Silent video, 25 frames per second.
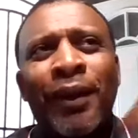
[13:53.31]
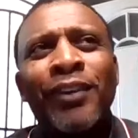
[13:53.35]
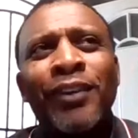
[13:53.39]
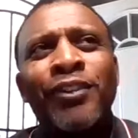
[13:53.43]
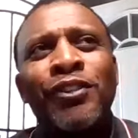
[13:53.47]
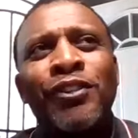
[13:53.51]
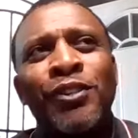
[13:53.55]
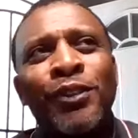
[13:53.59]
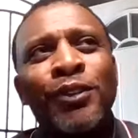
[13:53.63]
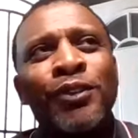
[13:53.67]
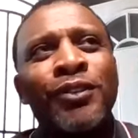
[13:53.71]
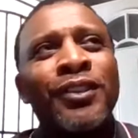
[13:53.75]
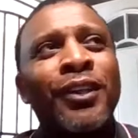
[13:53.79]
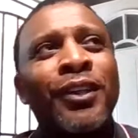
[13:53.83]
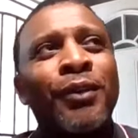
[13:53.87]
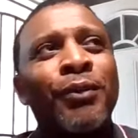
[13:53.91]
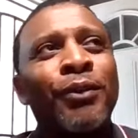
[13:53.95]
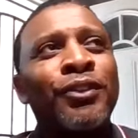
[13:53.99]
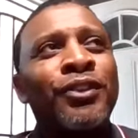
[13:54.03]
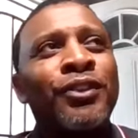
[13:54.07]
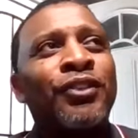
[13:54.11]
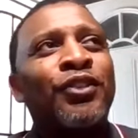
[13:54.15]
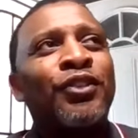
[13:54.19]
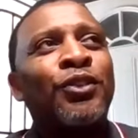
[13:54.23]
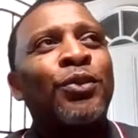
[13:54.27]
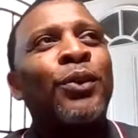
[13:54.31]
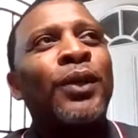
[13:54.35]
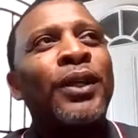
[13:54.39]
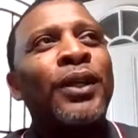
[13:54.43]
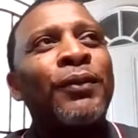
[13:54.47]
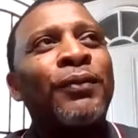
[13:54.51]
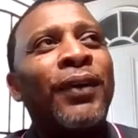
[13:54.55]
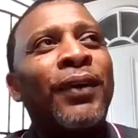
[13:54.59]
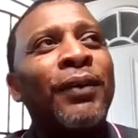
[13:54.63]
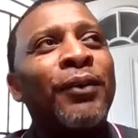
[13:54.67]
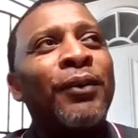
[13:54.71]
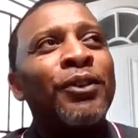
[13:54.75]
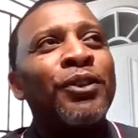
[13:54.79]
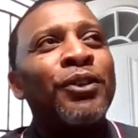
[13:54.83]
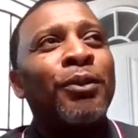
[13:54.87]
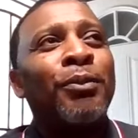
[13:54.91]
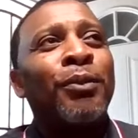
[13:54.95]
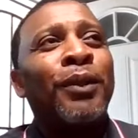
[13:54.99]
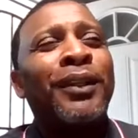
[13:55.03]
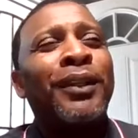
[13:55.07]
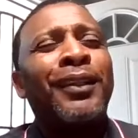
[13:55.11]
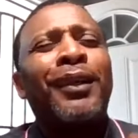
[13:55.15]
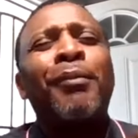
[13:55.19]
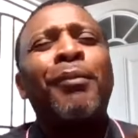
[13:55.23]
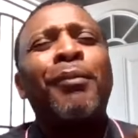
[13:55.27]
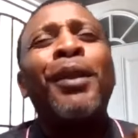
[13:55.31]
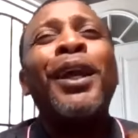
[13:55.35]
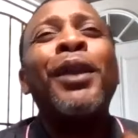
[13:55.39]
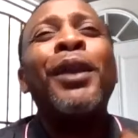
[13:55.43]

my insurance coverage is $2,500 a month.